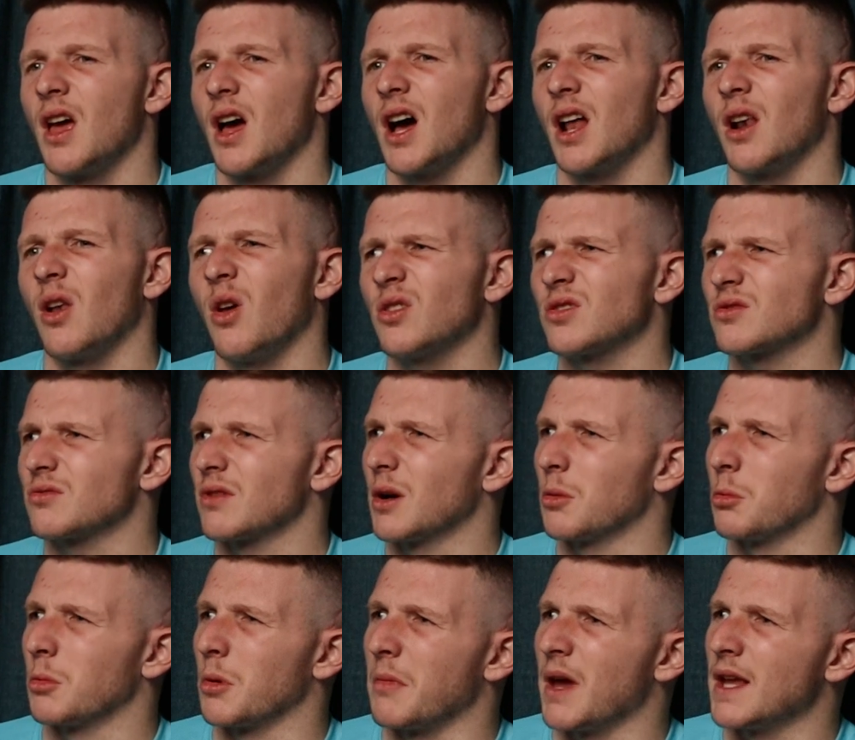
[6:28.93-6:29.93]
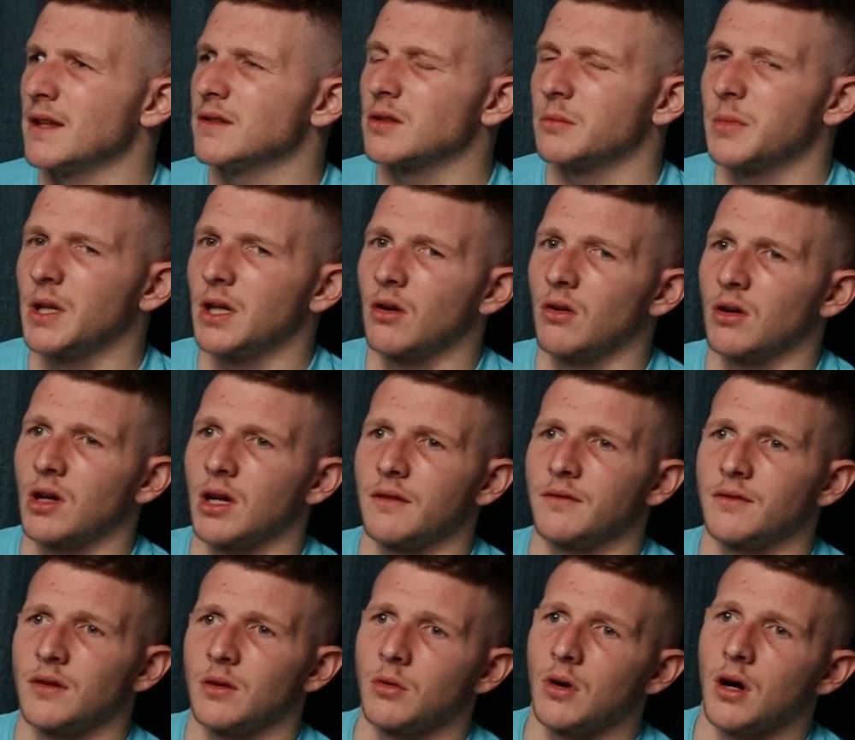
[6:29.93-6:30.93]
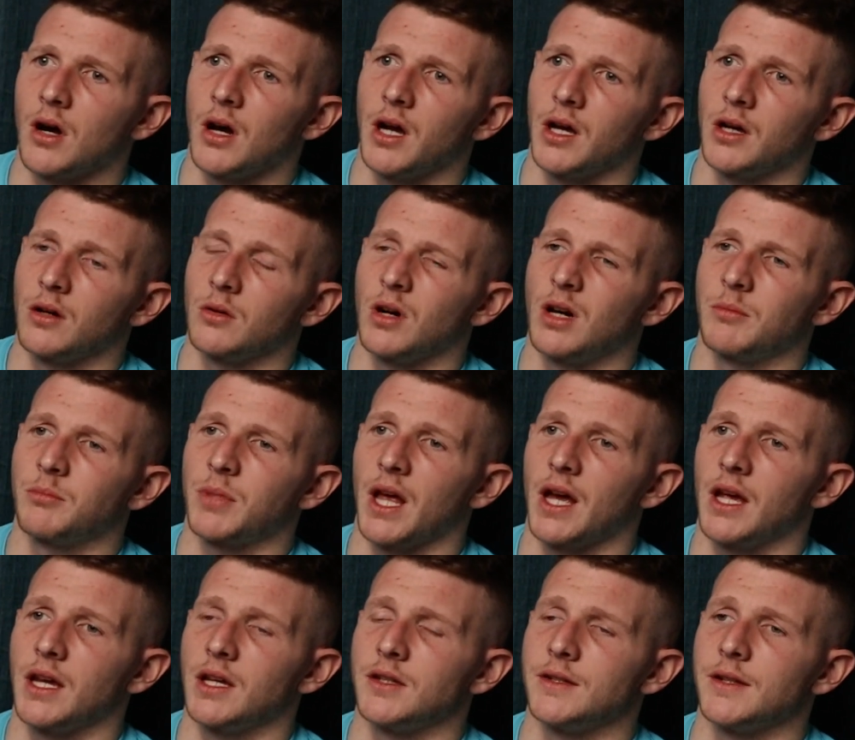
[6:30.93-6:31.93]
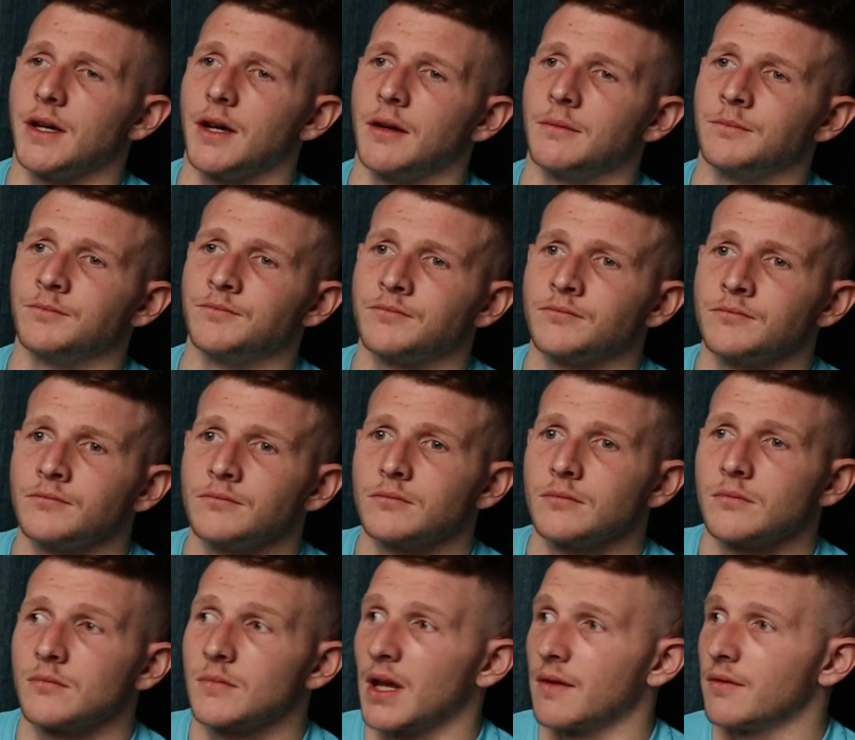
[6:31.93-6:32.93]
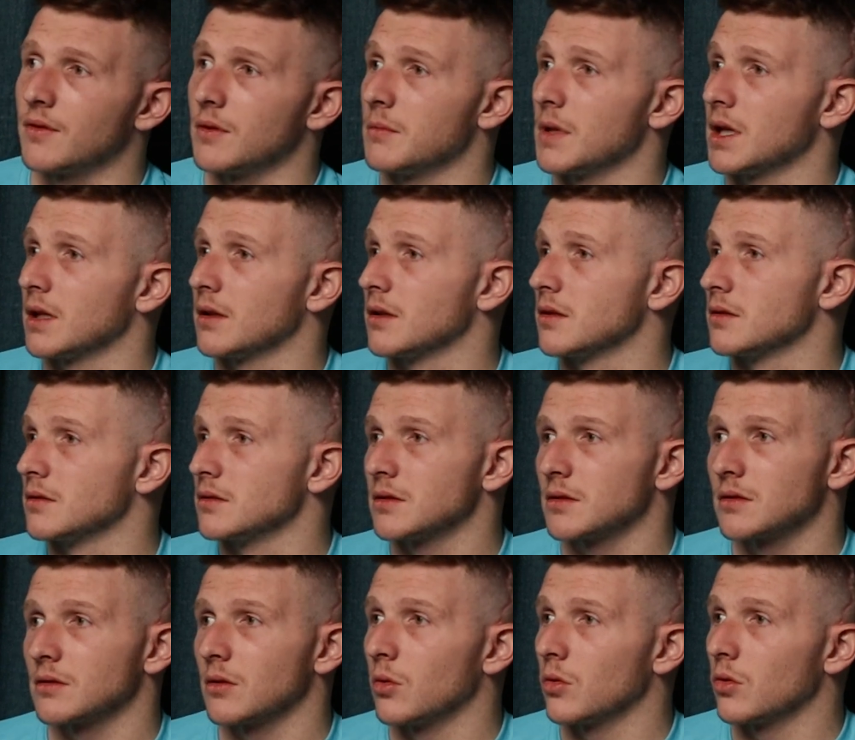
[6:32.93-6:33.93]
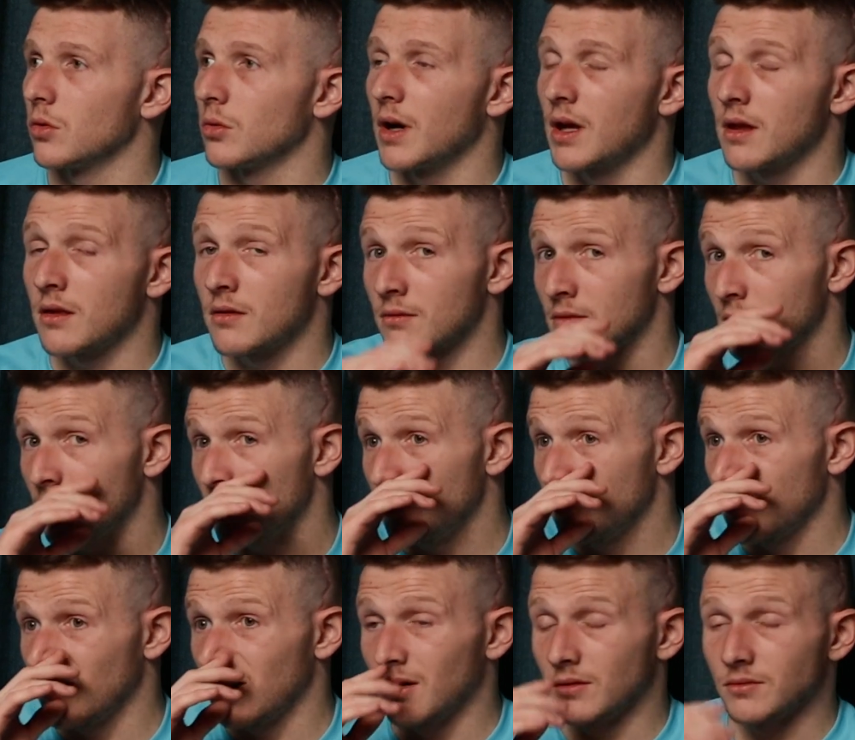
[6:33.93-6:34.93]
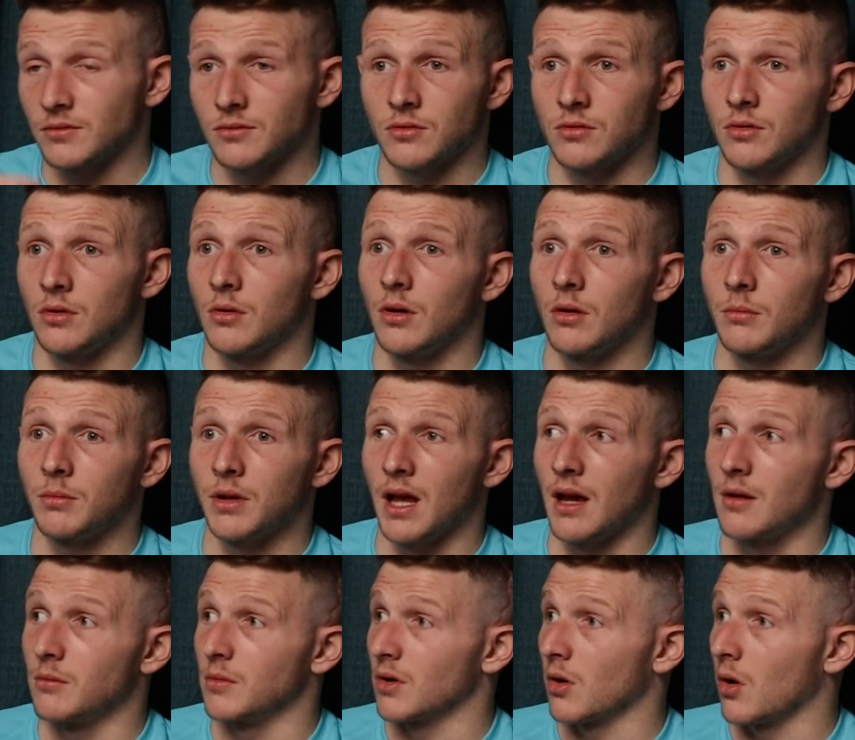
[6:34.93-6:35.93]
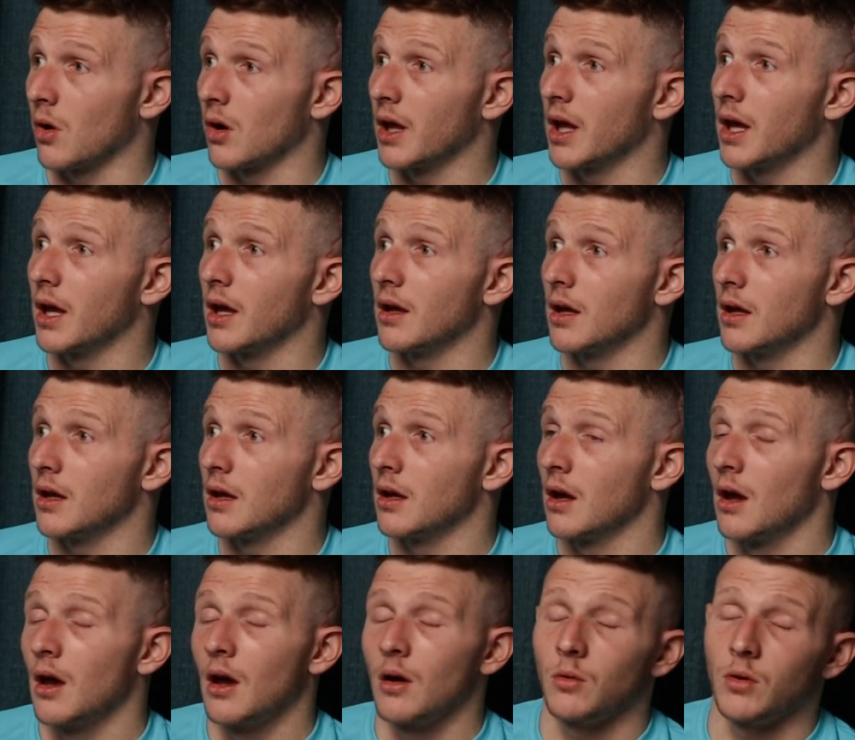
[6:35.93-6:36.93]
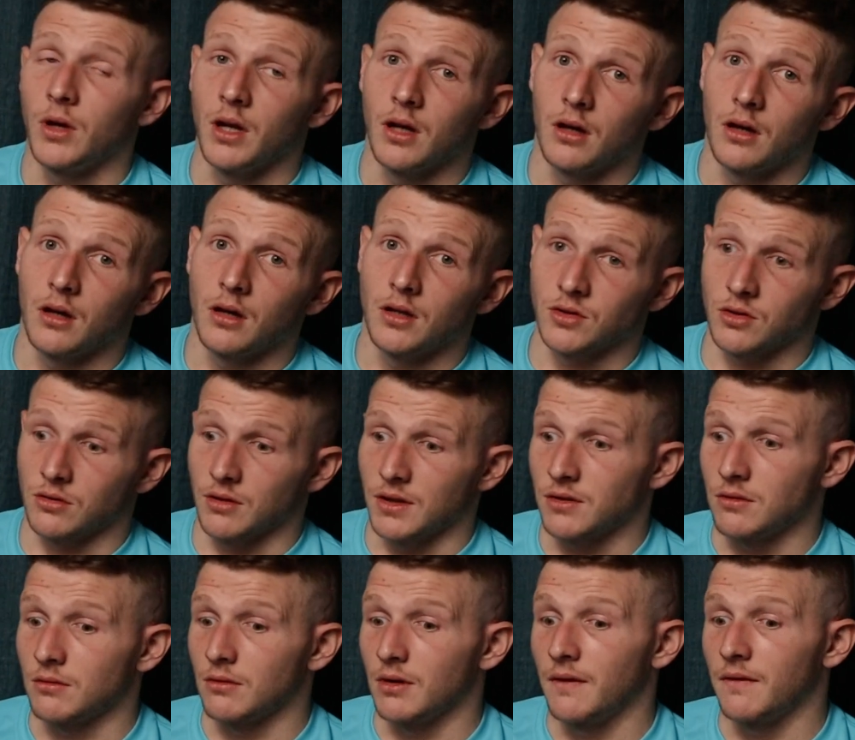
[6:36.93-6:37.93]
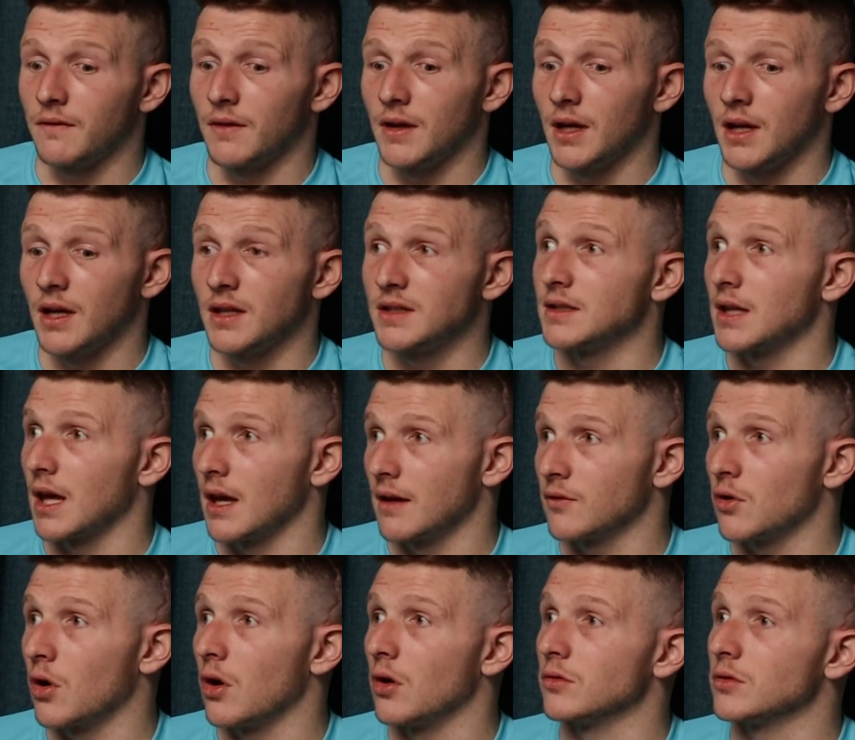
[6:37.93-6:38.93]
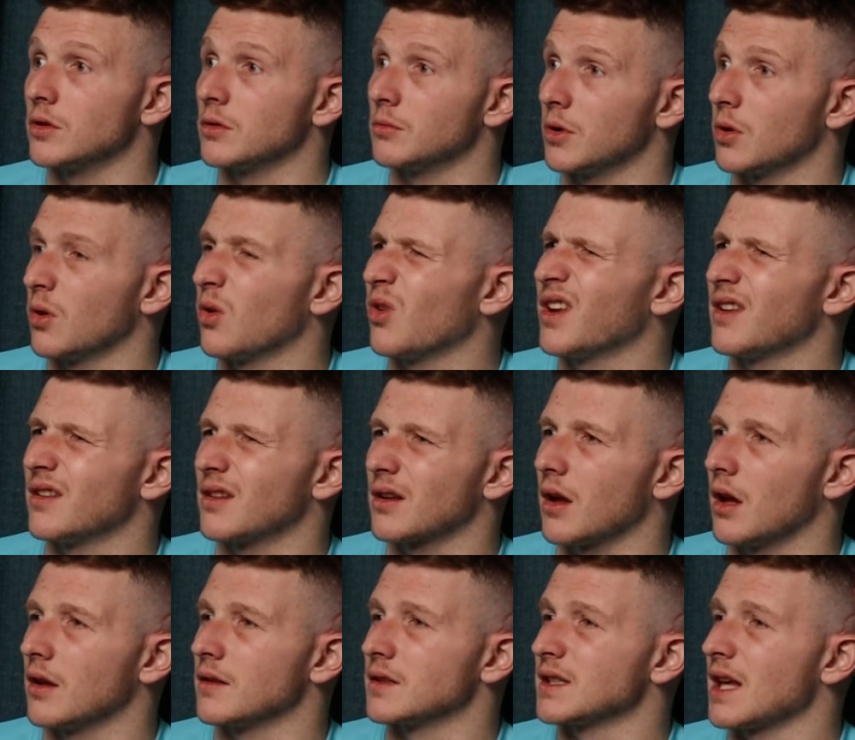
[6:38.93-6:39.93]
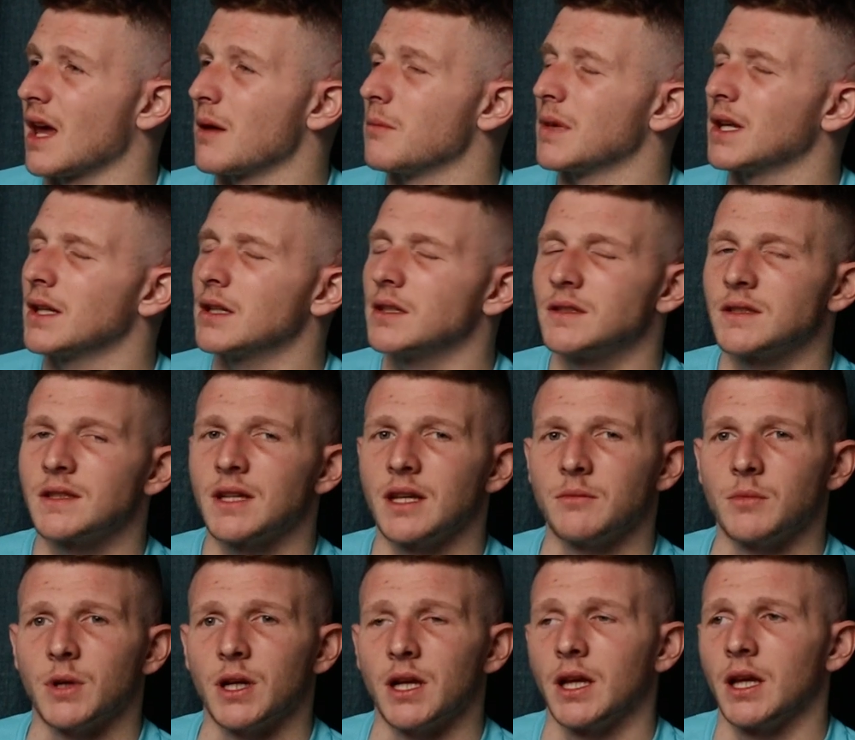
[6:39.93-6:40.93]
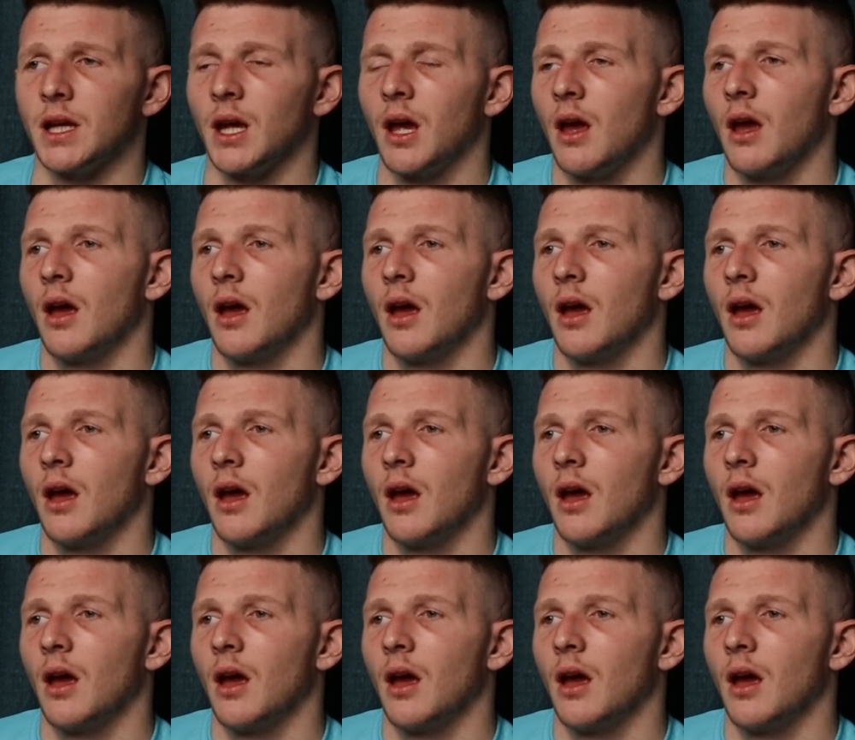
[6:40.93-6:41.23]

I lost real momentum in hockey for a while. I played for the Midlands all the way through. I grew up playing with Ollie, Willars, Chris Griffiths, Dave Condon. We were all on the same Midlands team, really.